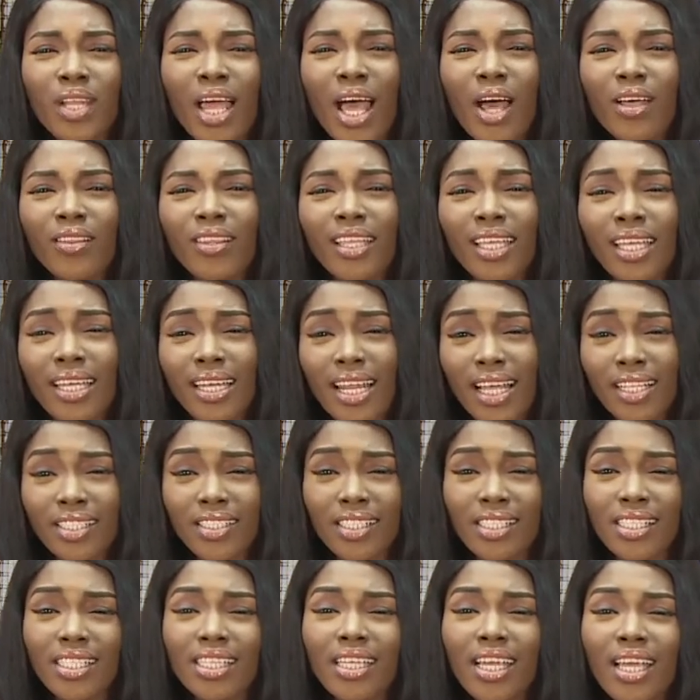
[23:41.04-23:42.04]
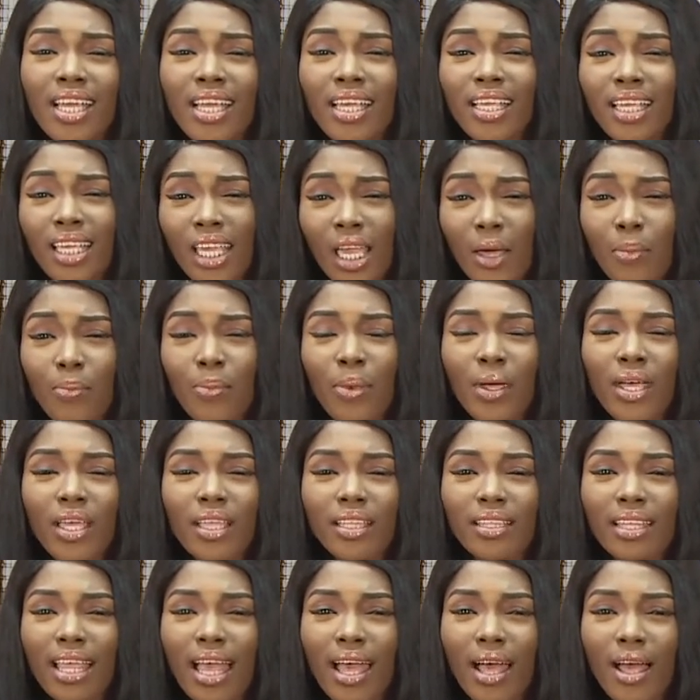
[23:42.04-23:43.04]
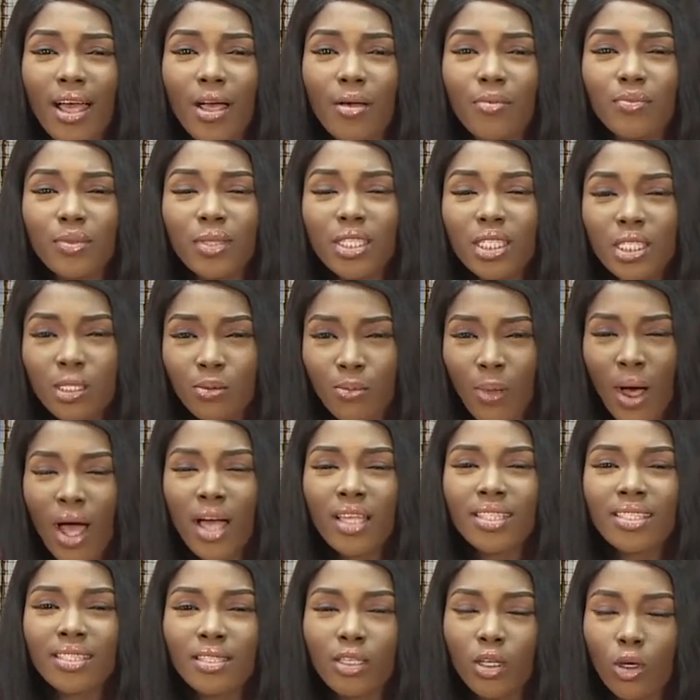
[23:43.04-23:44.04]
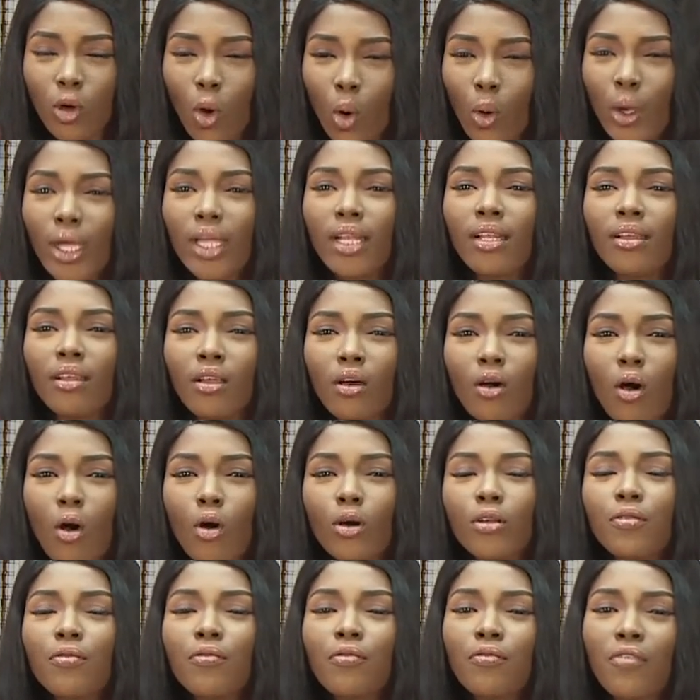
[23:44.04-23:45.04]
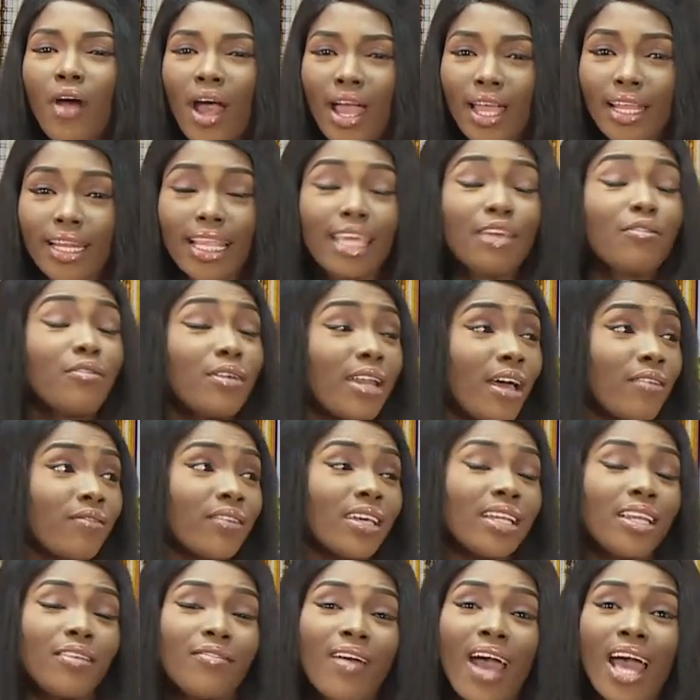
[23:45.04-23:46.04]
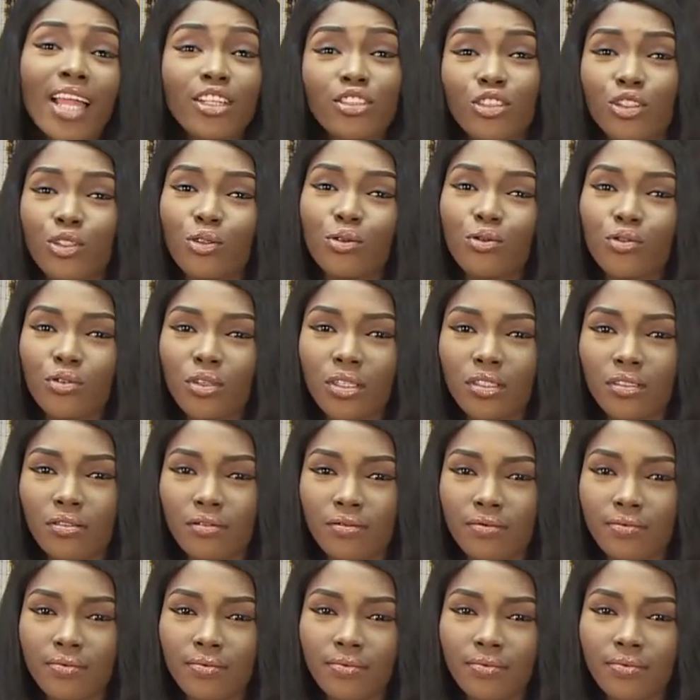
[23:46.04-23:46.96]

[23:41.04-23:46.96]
on how they can actually keep the sparks going on fine, even after they've had children.